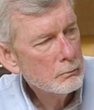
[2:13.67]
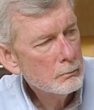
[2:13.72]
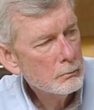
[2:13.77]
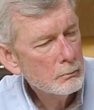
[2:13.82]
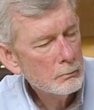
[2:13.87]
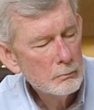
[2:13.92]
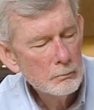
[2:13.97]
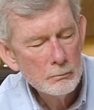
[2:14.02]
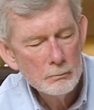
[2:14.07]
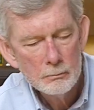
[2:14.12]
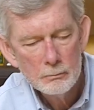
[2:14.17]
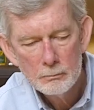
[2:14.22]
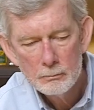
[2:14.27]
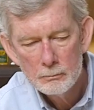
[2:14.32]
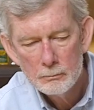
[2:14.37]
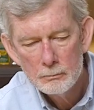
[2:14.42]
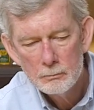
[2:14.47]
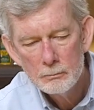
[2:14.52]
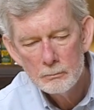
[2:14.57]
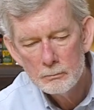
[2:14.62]

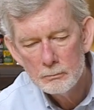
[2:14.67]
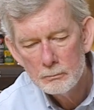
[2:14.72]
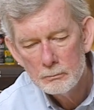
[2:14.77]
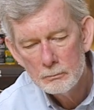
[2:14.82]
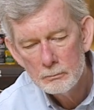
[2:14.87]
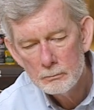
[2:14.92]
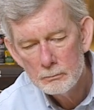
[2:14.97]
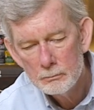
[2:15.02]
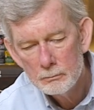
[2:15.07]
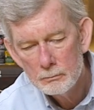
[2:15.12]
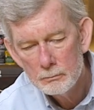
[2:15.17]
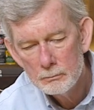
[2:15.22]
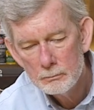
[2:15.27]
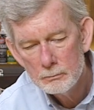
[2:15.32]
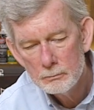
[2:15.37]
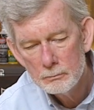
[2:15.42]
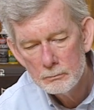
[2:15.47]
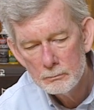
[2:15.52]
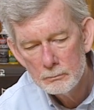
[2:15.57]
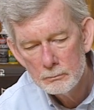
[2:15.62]

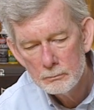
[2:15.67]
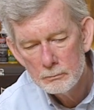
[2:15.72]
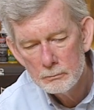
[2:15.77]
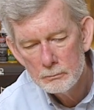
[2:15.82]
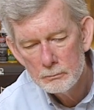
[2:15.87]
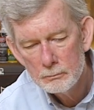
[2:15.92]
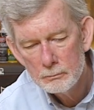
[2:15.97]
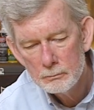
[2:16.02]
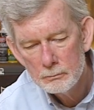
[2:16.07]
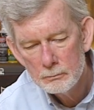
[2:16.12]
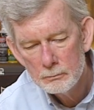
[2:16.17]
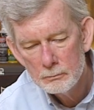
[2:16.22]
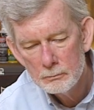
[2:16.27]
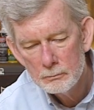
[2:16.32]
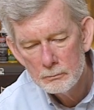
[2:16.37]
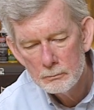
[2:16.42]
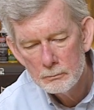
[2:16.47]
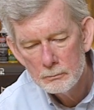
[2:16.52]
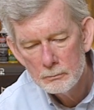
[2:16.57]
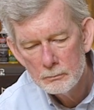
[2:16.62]

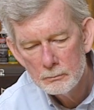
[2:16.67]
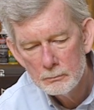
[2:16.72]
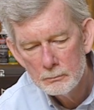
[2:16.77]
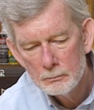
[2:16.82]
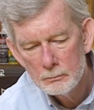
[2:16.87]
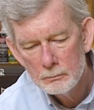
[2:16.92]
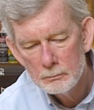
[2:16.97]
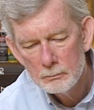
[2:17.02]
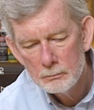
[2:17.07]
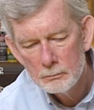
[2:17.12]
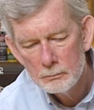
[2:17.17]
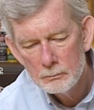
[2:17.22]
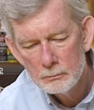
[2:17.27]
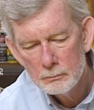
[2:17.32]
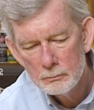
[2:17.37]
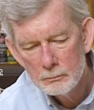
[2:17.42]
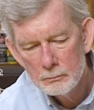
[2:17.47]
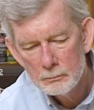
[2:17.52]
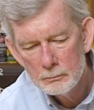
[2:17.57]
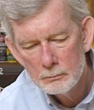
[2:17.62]

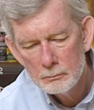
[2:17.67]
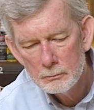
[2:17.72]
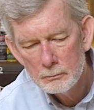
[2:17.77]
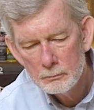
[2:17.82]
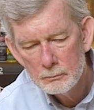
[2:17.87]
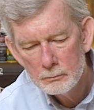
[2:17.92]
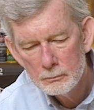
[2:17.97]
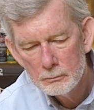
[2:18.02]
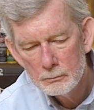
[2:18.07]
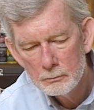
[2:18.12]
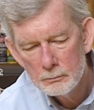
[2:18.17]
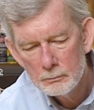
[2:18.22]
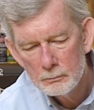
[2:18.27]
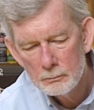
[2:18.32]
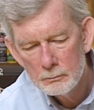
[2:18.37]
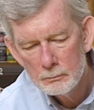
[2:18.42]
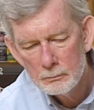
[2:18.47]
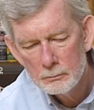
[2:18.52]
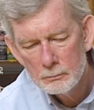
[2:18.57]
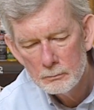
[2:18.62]

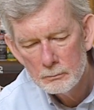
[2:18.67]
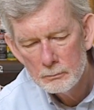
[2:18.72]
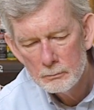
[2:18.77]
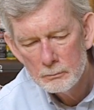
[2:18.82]
The person shown says nothing.